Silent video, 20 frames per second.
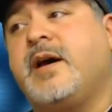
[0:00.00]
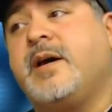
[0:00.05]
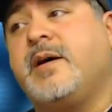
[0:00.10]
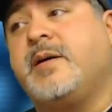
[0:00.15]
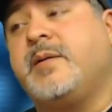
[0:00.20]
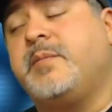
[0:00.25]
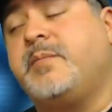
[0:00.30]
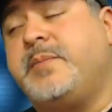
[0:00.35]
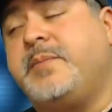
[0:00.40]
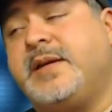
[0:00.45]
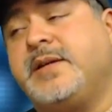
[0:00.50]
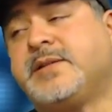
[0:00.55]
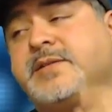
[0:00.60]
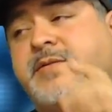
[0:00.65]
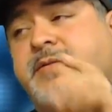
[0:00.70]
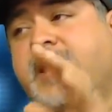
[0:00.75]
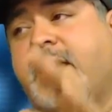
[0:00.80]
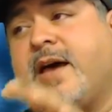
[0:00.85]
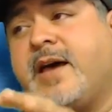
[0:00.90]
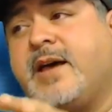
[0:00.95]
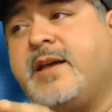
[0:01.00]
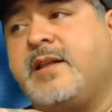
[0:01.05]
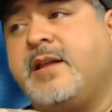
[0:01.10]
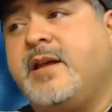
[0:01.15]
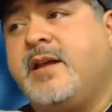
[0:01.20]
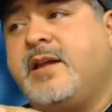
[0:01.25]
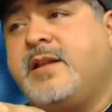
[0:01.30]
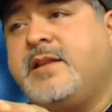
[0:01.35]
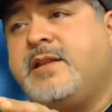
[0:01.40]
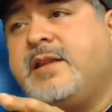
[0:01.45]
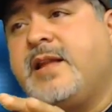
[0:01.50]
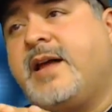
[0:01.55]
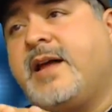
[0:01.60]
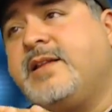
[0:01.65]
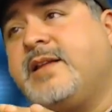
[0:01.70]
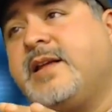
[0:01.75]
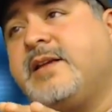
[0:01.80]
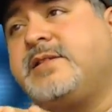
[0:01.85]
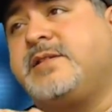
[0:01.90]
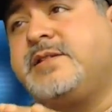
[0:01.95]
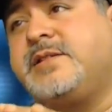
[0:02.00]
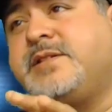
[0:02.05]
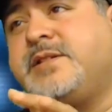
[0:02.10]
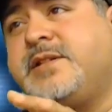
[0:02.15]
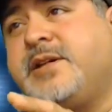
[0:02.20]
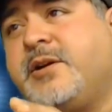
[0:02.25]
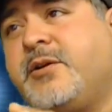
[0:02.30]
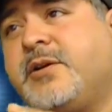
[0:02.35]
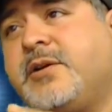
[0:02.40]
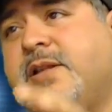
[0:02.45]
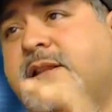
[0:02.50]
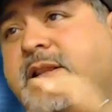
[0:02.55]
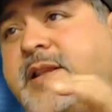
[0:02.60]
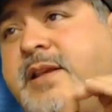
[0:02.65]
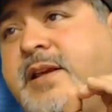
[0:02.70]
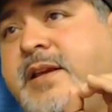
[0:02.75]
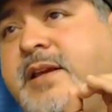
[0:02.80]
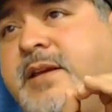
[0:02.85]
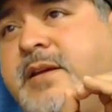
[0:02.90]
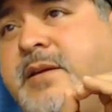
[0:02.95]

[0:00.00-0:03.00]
because of that. Not necessarily